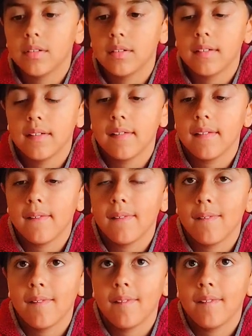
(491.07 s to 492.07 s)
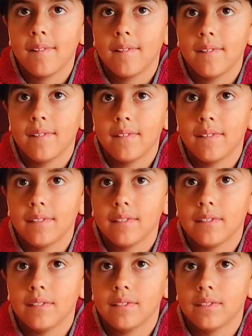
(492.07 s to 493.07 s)

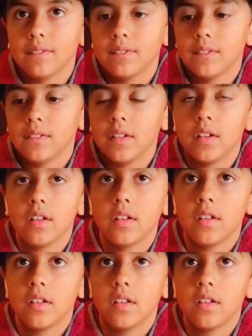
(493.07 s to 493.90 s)
No one is speaking in this clip.